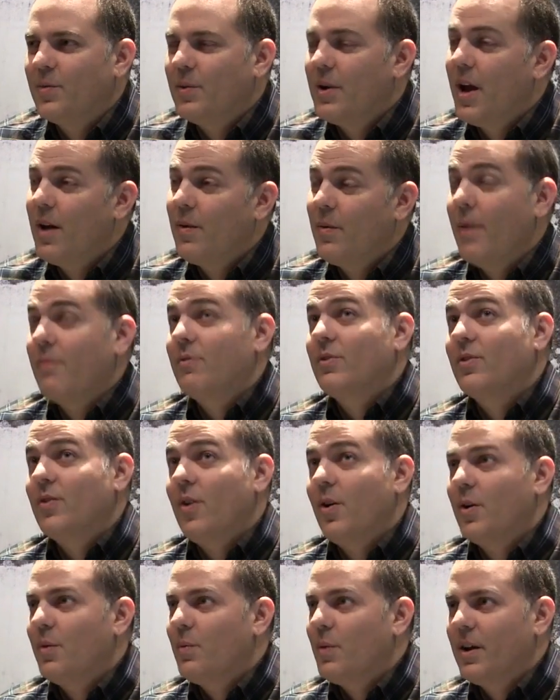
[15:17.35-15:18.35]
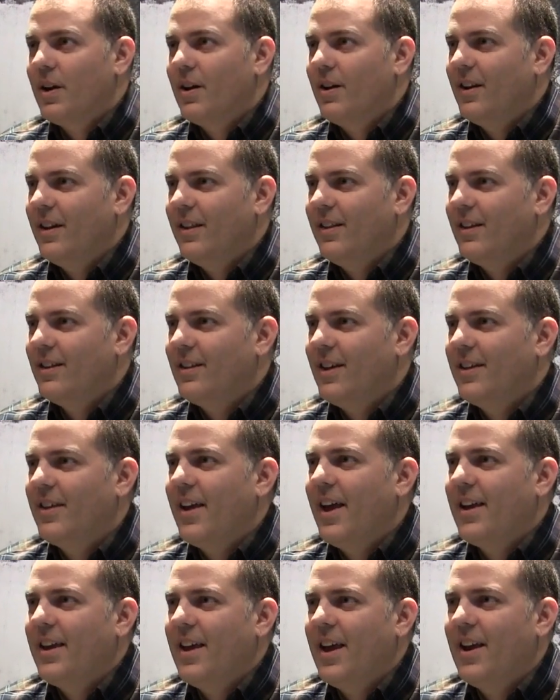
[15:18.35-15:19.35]
We haven't started working on anything like
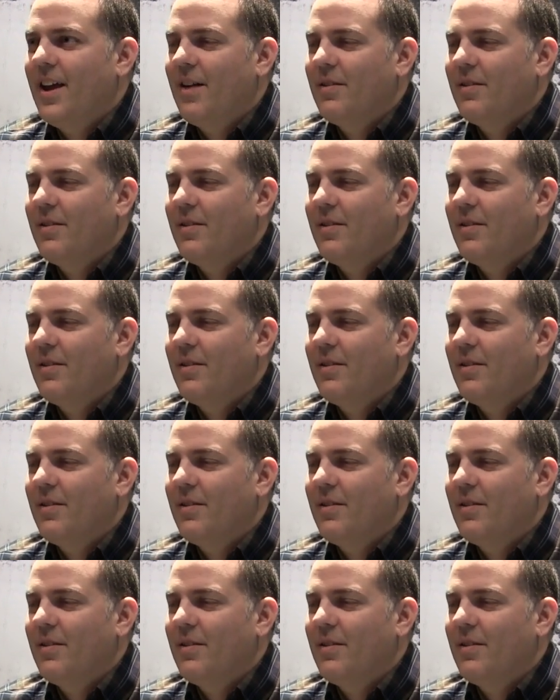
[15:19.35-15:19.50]
that yet.